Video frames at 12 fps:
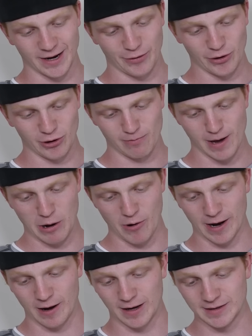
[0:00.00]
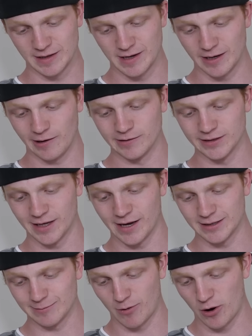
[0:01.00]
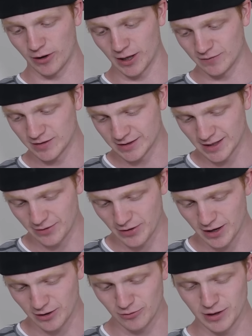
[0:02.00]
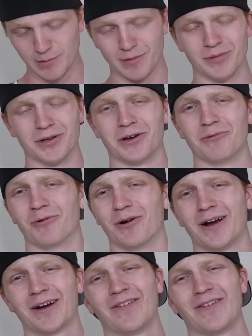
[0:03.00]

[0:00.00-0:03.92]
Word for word: and I think you make great content. Here is a small gift to say thank you. Keep up the good work.